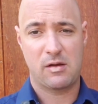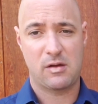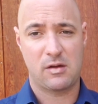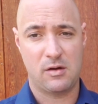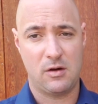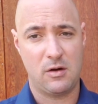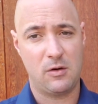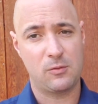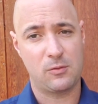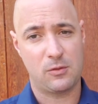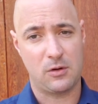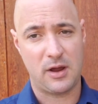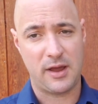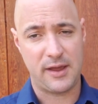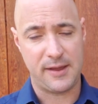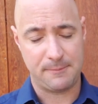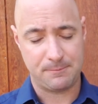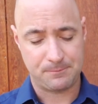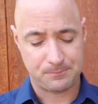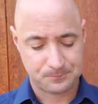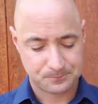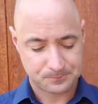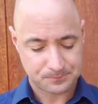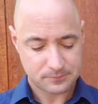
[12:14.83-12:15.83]
All right.
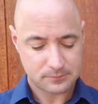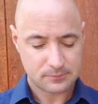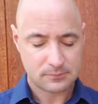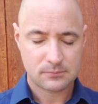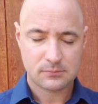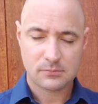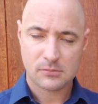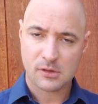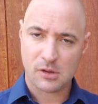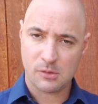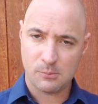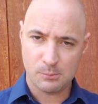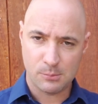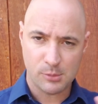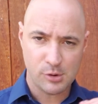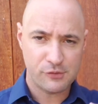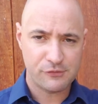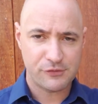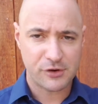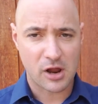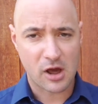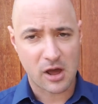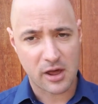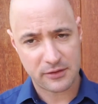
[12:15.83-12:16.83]

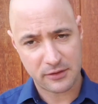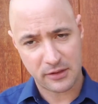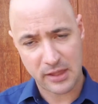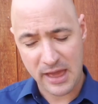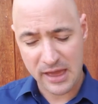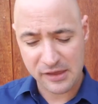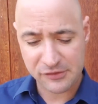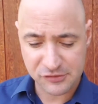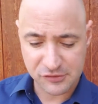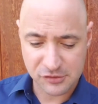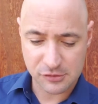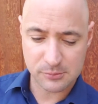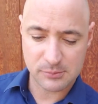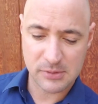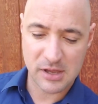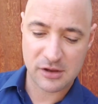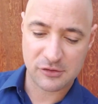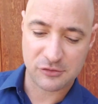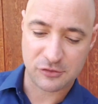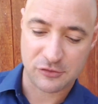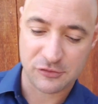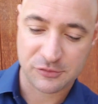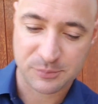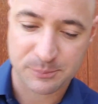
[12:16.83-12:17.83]
Moving on. Last 2 measures.